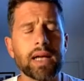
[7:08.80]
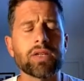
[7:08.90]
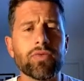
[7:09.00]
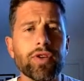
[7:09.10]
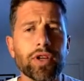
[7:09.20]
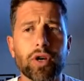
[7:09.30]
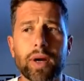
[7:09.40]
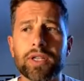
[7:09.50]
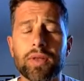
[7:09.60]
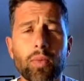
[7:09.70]
That's a really good
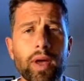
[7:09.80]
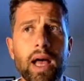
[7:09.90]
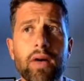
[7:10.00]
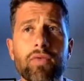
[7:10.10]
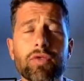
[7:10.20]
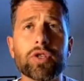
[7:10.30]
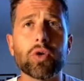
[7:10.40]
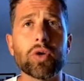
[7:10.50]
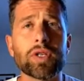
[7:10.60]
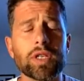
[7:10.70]
question. We have
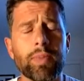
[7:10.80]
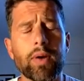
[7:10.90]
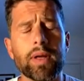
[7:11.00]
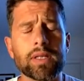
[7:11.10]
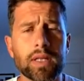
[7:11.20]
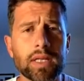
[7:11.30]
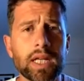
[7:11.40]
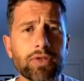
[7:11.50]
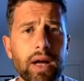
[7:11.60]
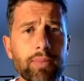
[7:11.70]
resources built into the
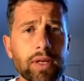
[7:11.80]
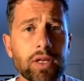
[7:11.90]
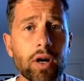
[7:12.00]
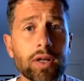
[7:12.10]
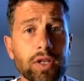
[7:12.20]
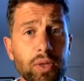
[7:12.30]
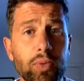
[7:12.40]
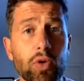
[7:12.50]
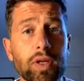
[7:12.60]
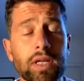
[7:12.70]
teacher admin side to
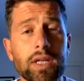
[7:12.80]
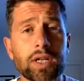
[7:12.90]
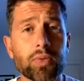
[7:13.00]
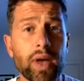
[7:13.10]
support the teachers.